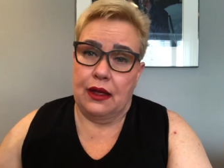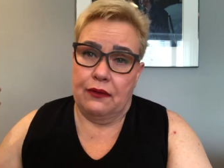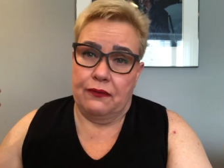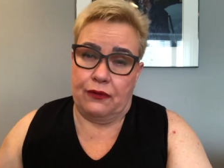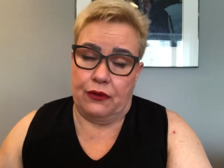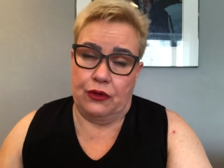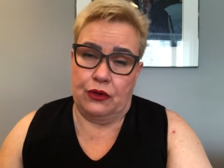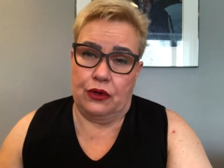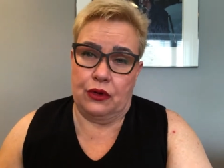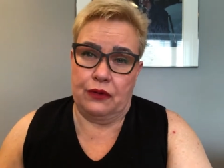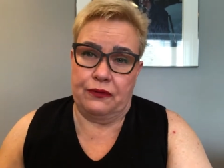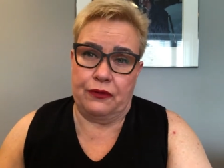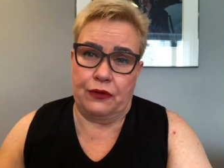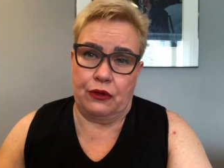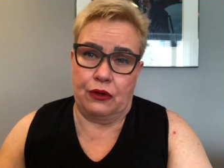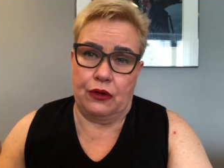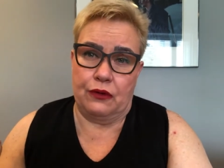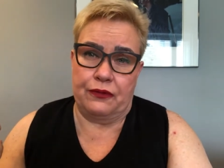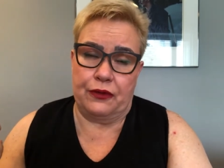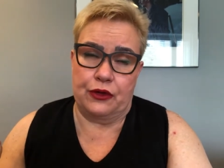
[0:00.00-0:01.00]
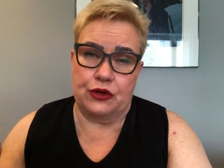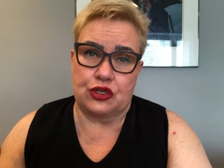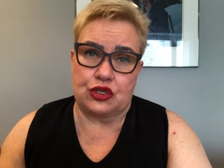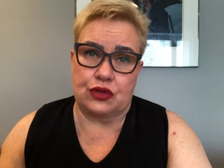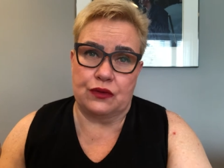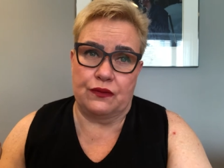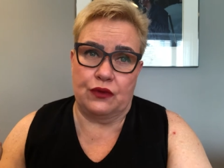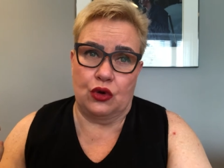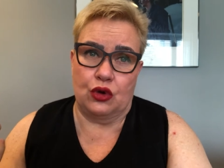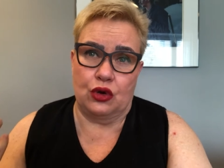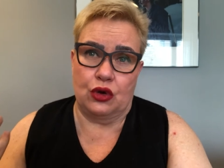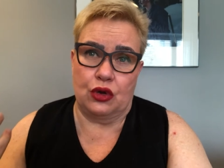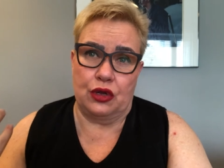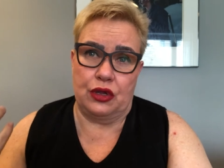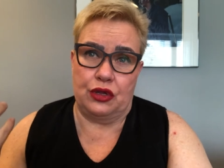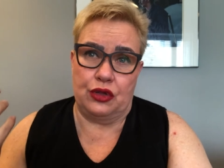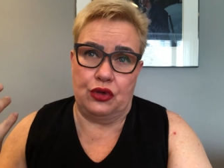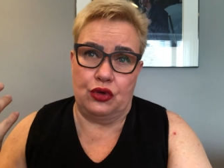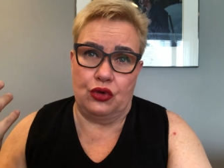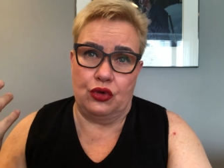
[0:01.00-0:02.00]
For first of
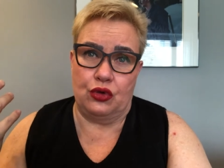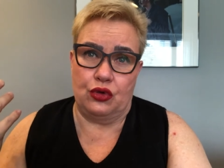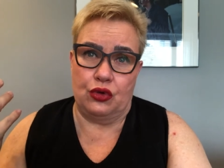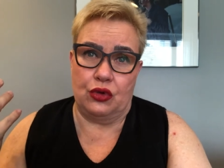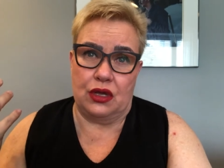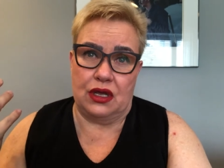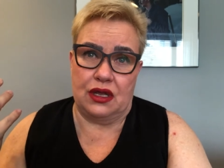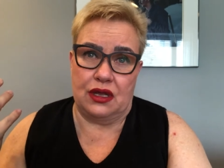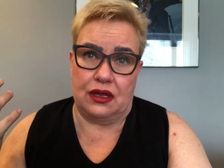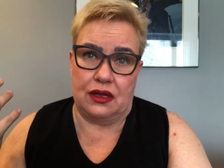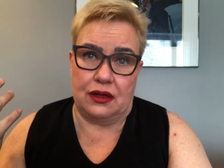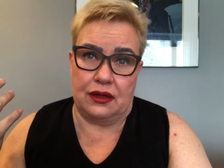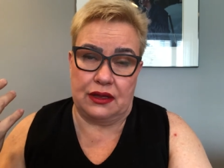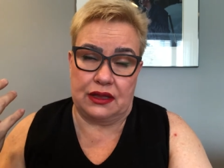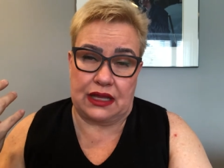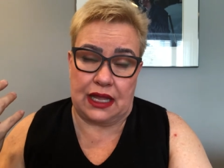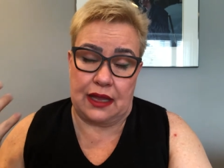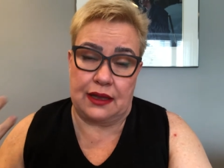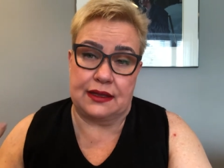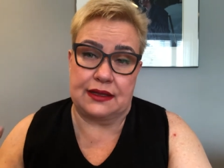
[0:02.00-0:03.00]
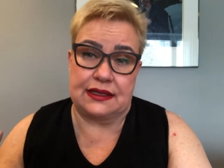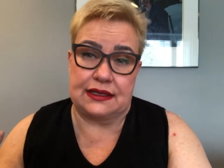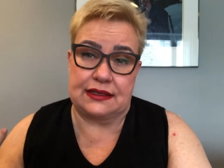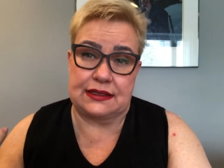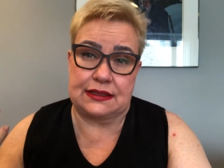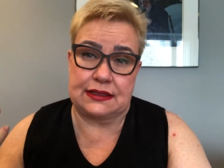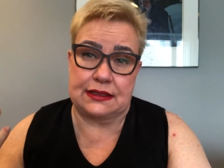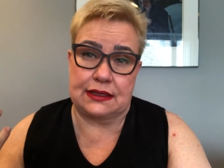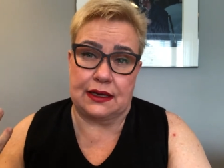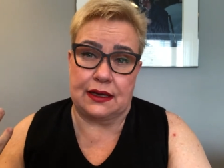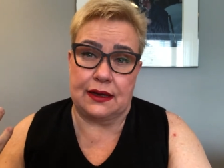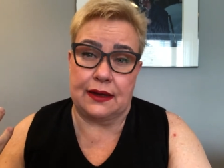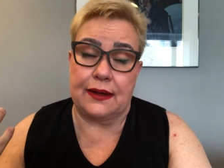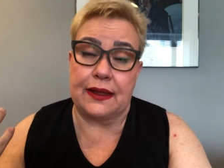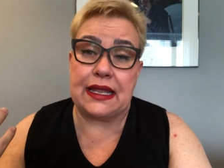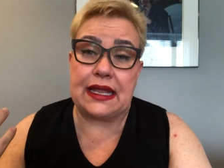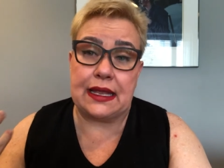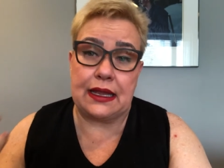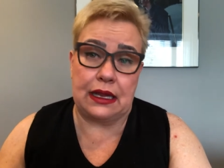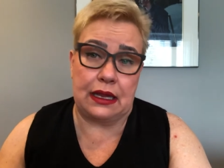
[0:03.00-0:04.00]
all, you take this
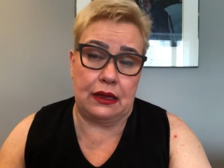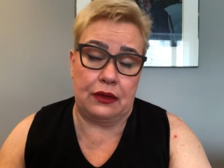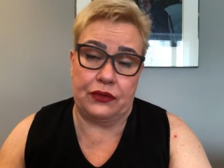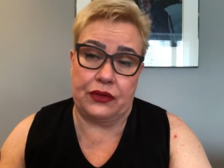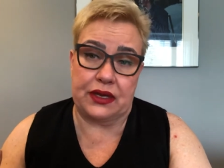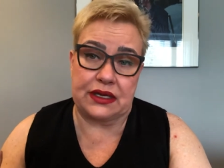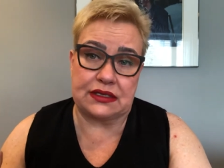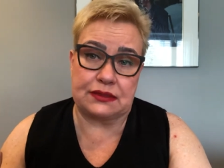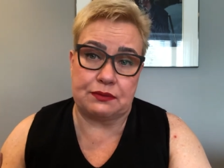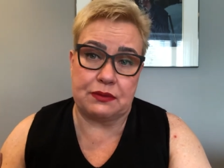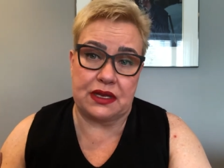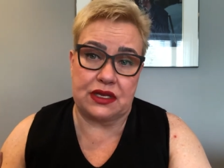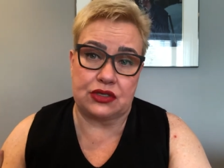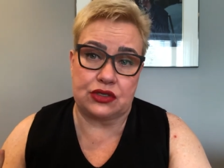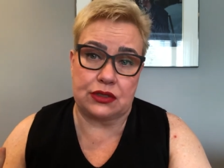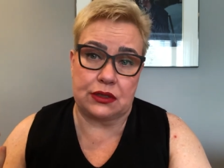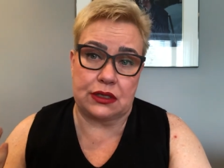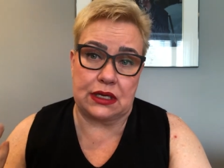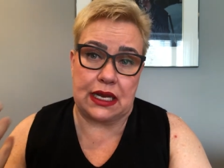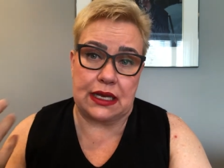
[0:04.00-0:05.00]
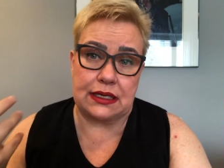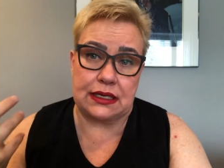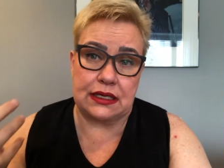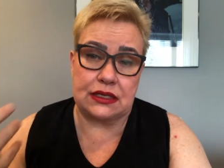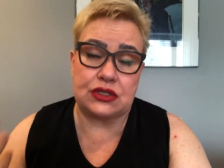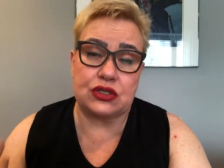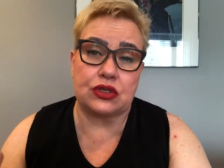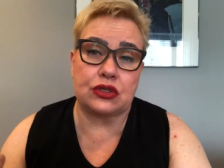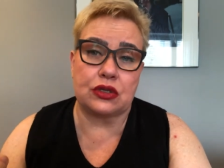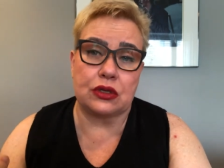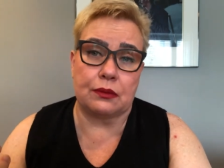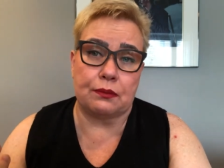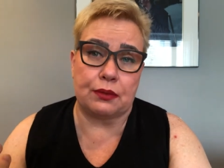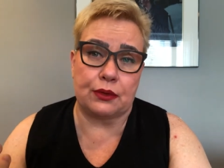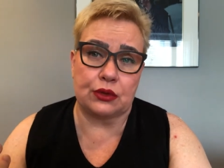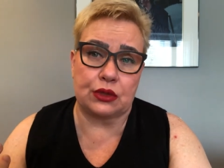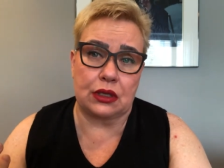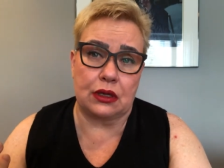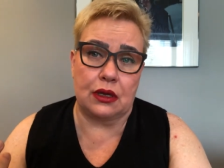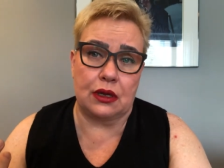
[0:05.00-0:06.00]
e-health as mentioned and digital
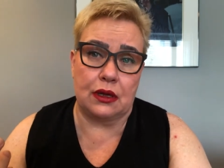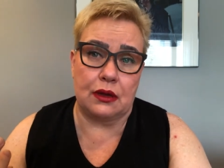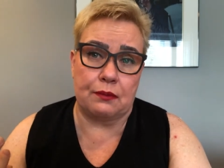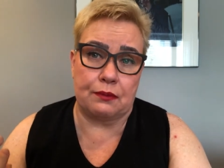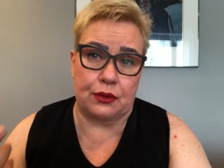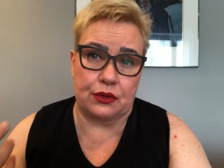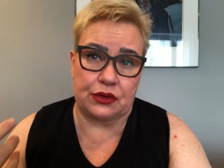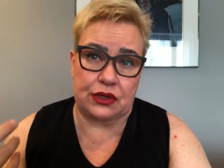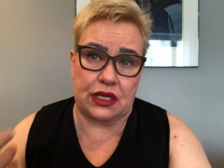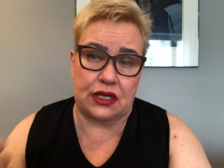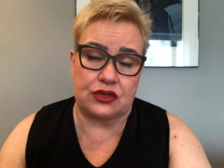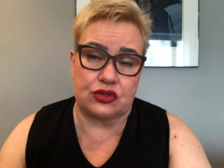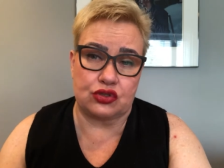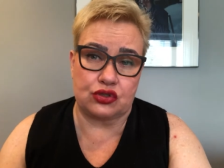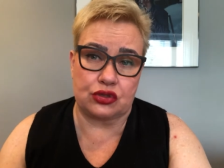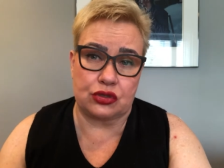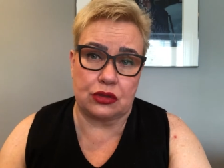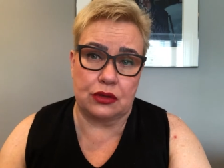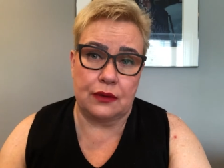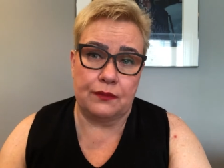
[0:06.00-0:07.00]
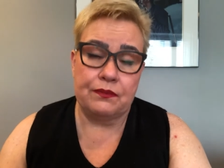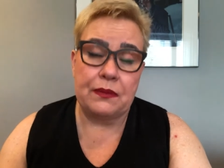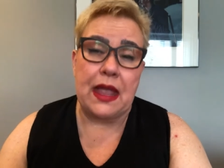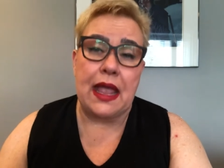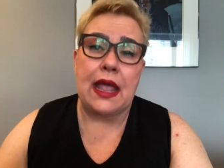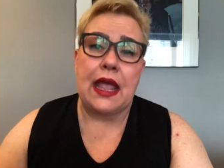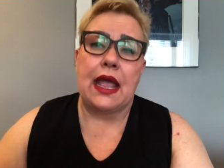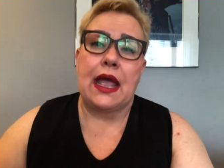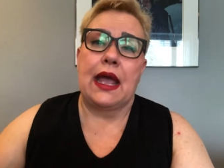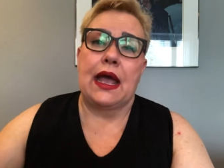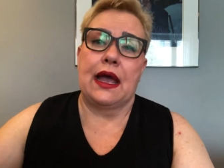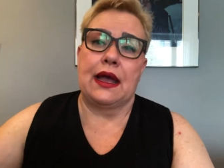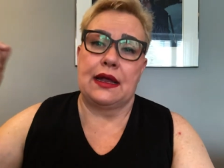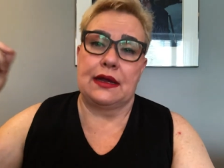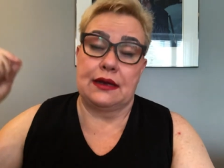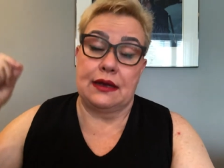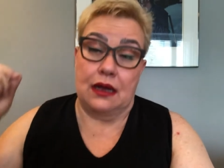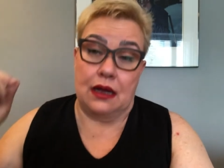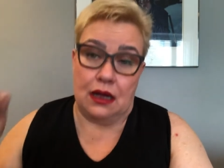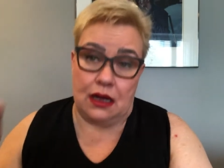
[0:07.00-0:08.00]
potential,
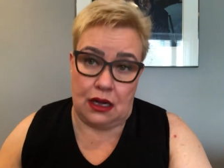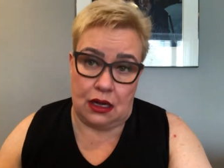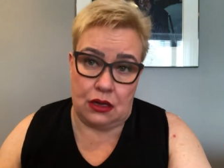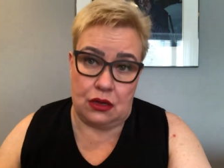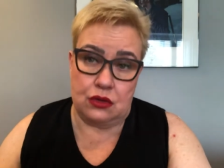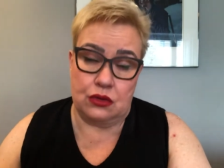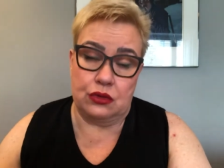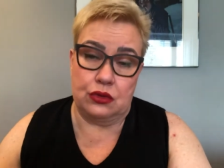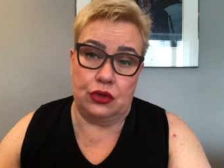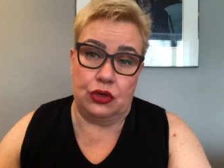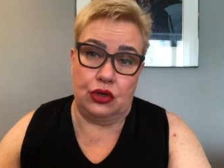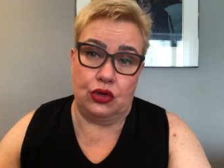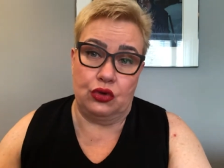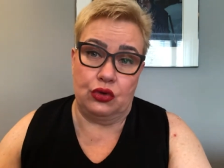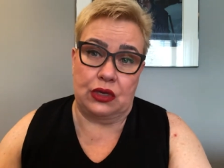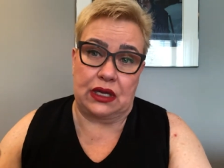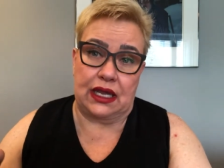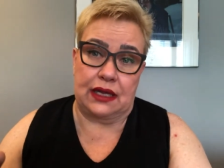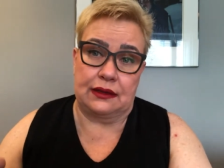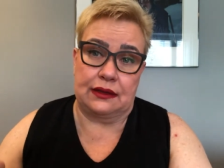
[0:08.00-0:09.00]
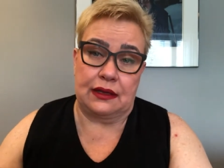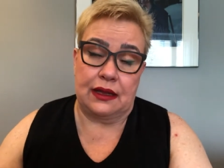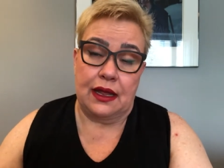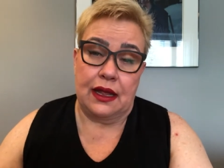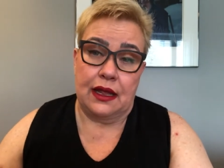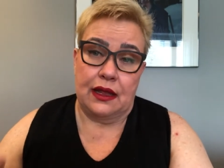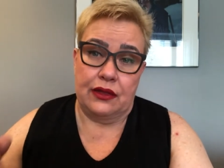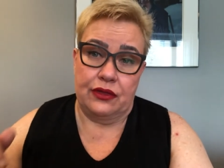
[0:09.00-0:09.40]
and how you get